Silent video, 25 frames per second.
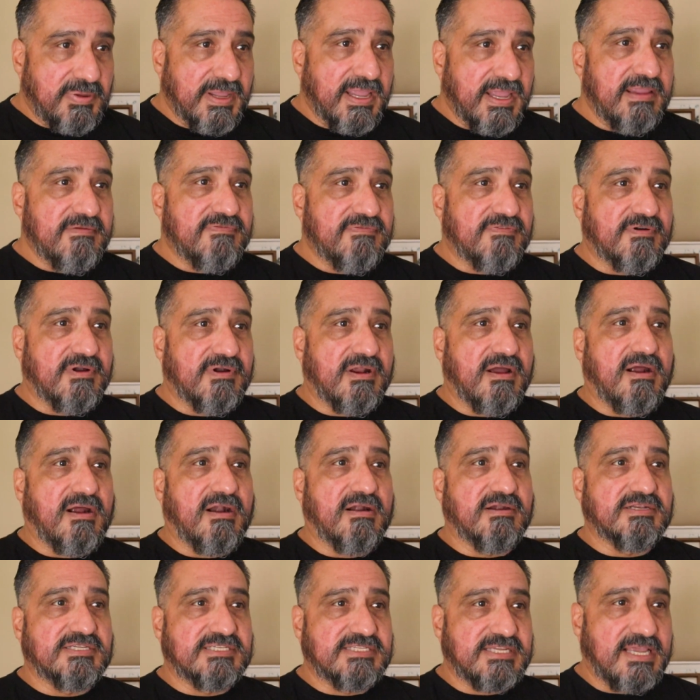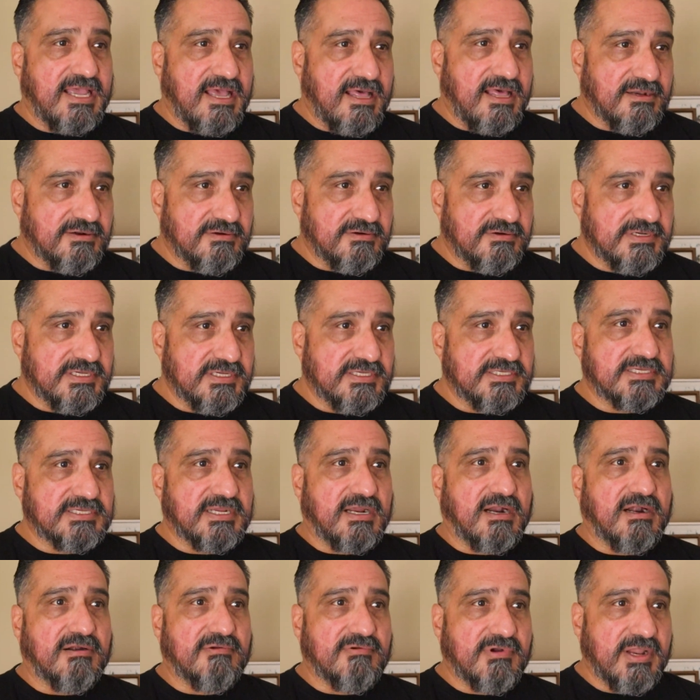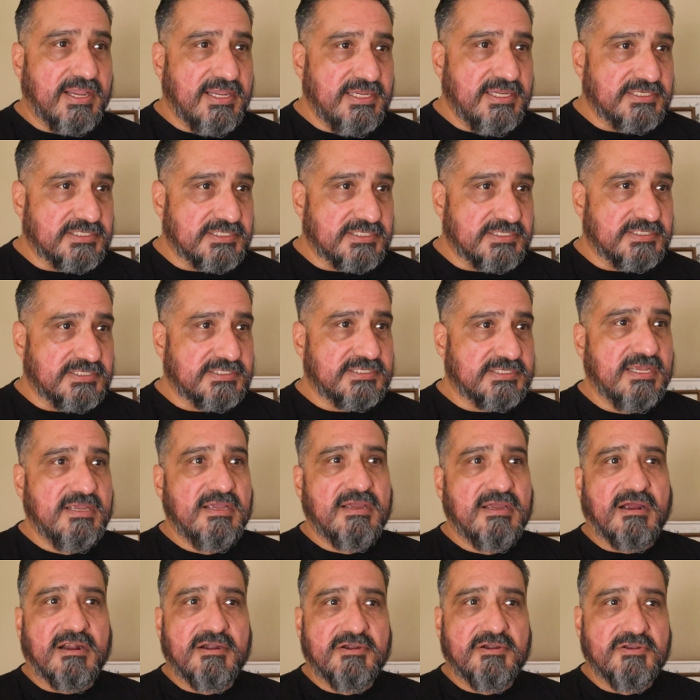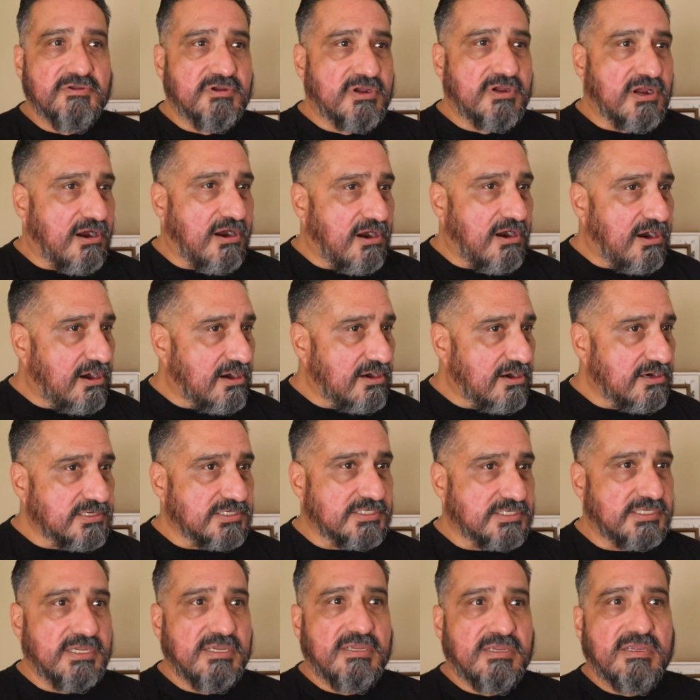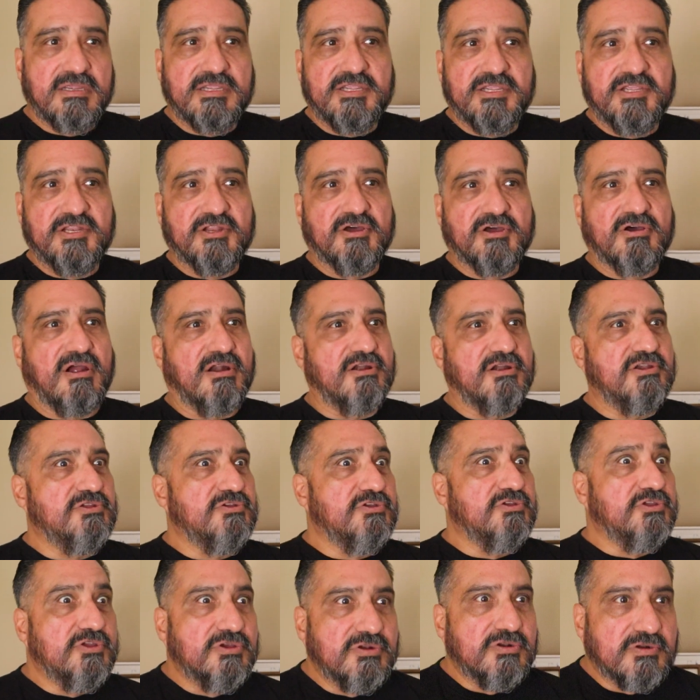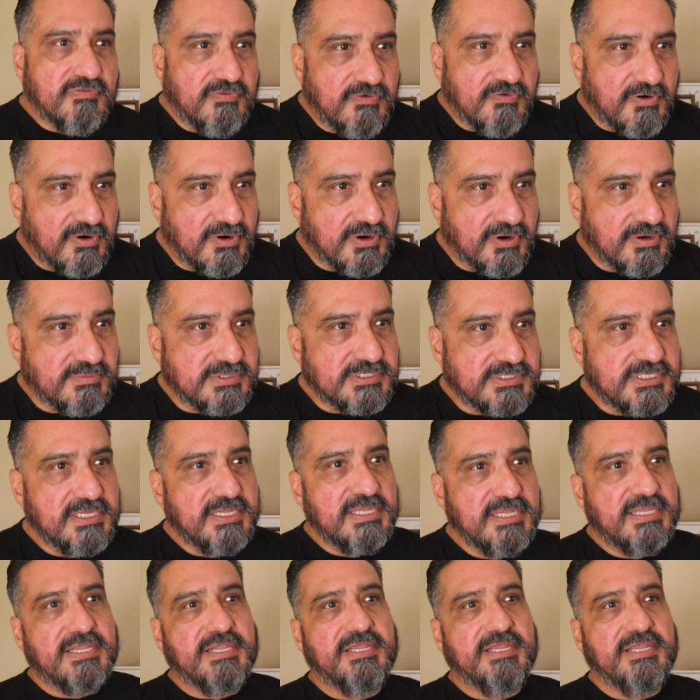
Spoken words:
pay for our salaries, our raises, our new cars, our new uniforms.